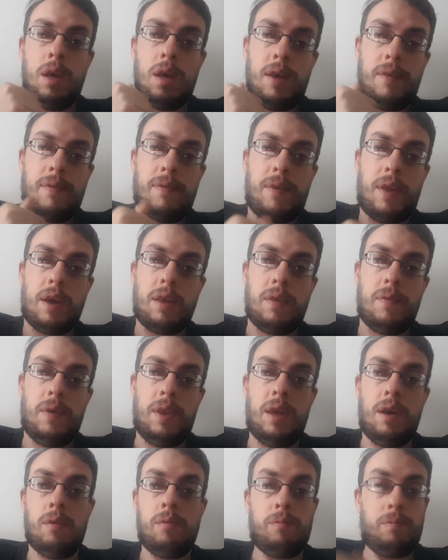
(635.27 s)
If you've liked the
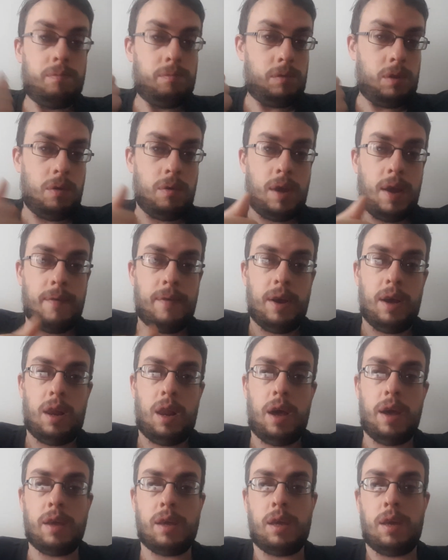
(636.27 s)
video, do give it a
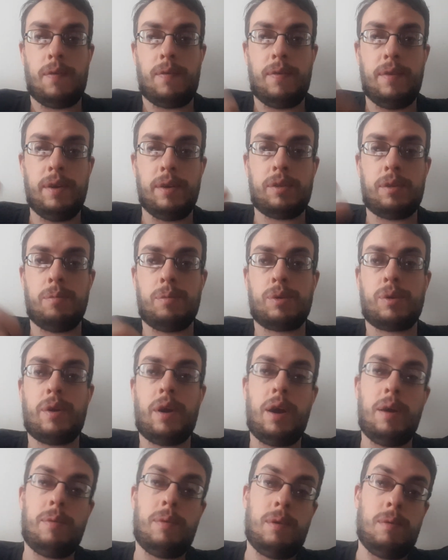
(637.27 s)
like. If you're not
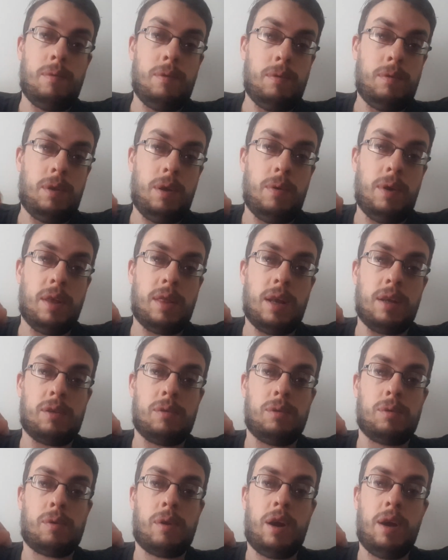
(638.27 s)
subscribed, do hit that
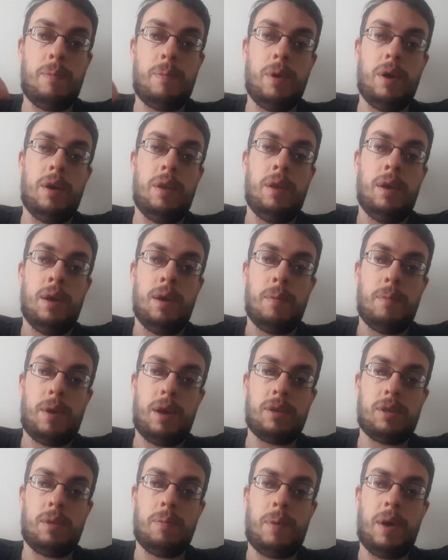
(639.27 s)
subscribe button.
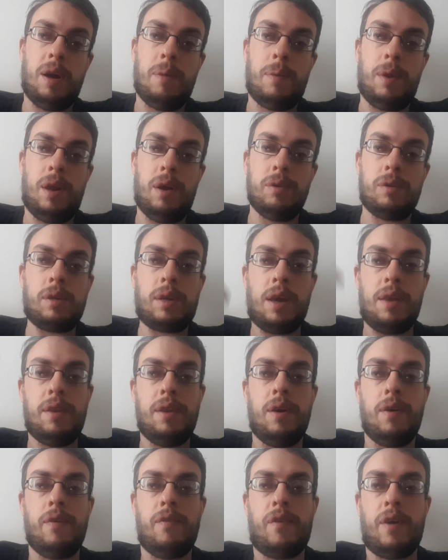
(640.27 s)
Press the bell below to get
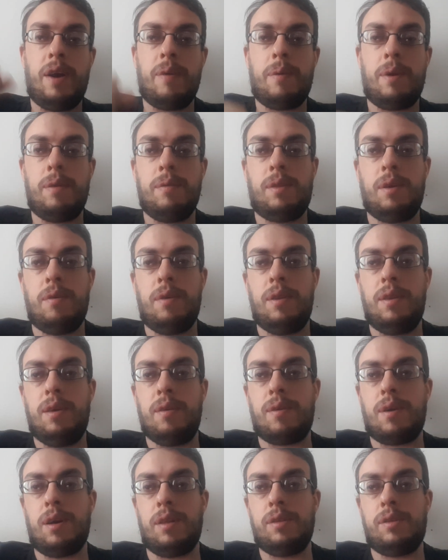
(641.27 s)
notified when I'm doing new
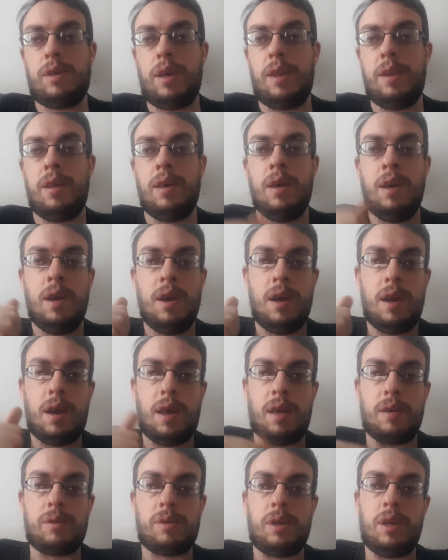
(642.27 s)
content.
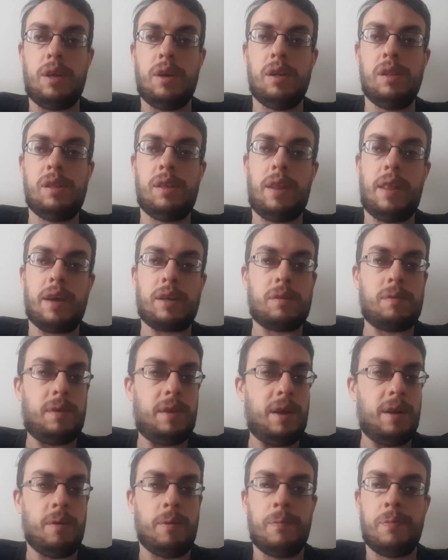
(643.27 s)
And I'll see you all in the next
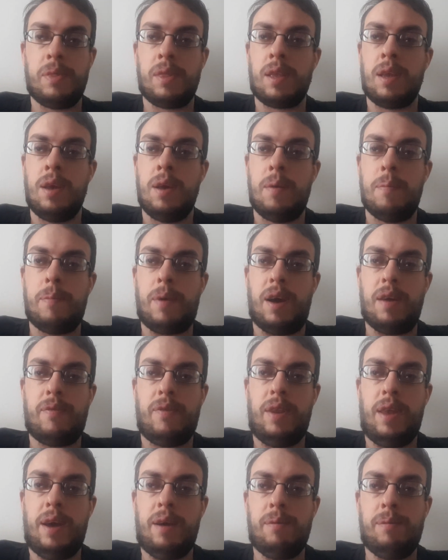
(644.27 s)
video. Bye
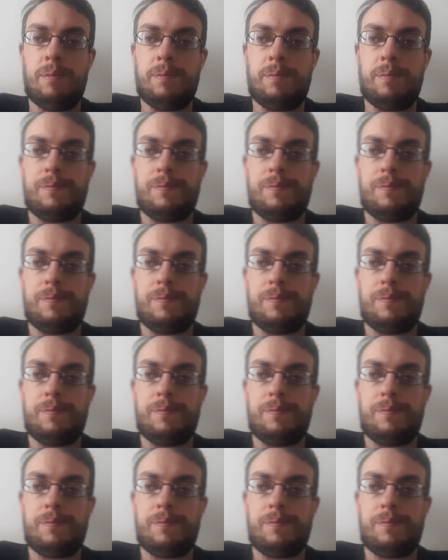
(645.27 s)
for now.